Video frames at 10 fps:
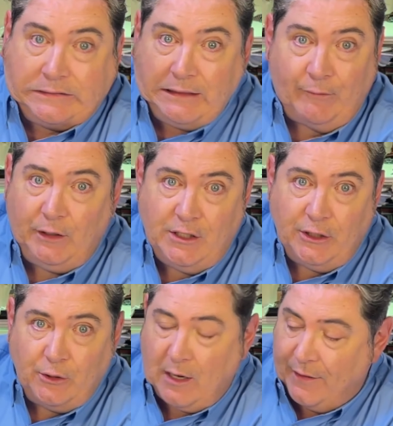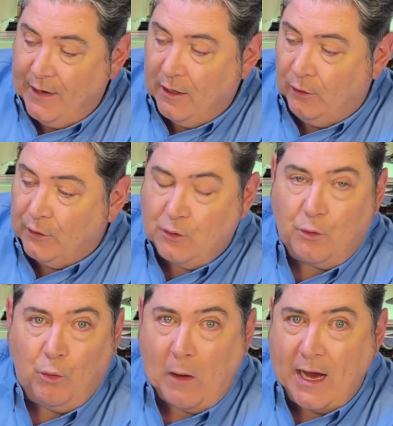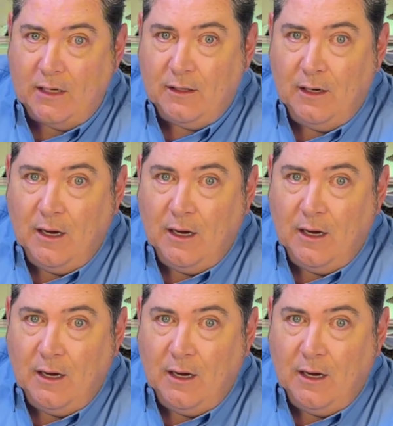I really do. I think it looks great,